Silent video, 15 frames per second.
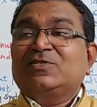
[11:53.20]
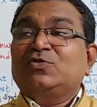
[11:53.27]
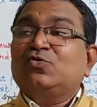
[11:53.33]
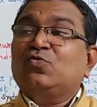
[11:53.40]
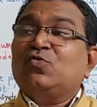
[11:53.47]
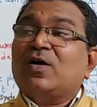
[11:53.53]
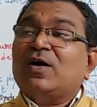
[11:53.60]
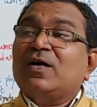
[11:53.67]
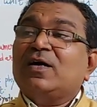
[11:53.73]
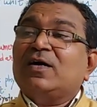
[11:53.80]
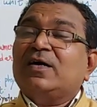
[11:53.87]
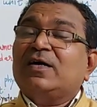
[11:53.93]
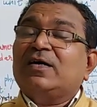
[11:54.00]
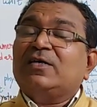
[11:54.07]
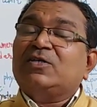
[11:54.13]
to
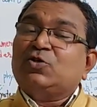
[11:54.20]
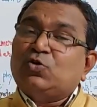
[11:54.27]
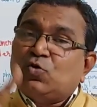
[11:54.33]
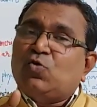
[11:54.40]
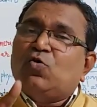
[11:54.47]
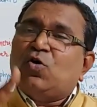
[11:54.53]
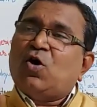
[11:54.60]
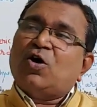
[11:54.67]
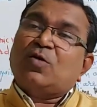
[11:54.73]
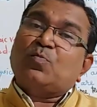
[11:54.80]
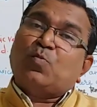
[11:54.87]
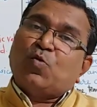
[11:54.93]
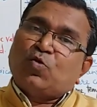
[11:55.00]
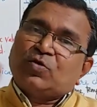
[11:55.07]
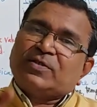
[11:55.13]
2 or
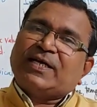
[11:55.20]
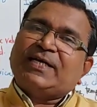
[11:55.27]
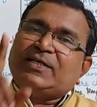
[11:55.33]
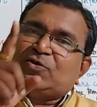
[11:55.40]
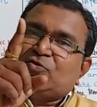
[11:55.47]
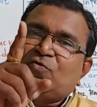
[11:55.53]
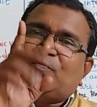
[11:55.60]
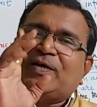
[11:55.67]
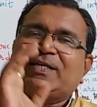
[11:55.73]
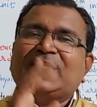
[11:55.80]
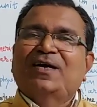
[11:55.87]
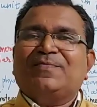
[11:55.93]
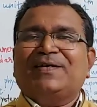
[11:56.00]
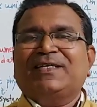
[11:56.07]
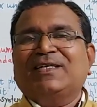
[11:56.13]
more than 2
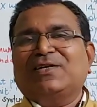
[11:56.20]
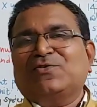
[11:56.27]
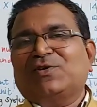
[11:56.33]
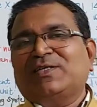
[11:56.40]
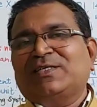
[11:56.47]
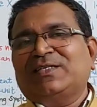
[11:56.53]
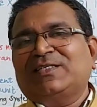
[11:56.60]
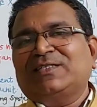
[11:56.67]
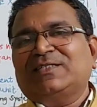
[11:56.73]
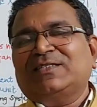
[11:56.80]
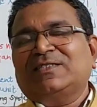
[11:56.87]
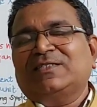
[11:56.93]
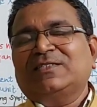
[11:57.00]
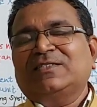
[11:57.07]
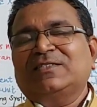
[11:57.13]
fundamental
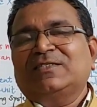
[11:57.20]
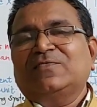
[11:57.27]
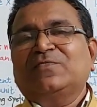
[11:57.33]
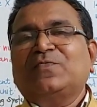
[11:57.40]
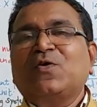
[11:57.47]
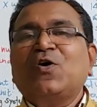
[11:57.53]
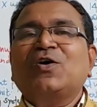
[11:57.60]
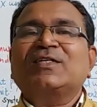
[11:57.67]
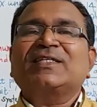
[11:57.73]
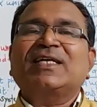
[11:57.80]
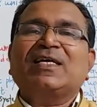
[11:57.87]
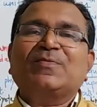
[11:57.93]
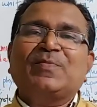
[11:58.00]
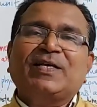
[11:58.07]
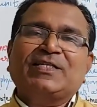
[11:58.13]
quantities for
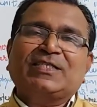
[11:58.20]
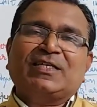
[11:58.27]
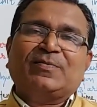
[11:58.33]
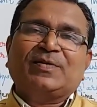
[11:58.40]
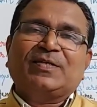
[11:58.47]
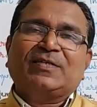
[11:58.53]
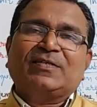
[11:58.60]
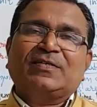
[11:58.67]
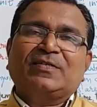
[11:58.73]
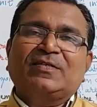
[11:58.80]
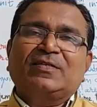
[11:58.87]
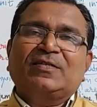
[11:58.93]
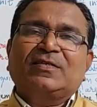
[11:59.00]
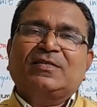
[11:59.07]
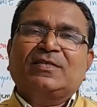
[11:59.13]
their measurement.
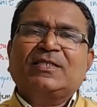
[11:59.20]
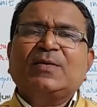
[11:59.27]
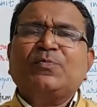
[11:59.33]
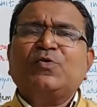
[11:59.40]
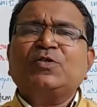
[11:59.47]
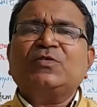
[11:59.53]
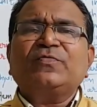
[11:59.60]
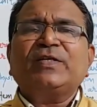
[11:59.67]
Suppose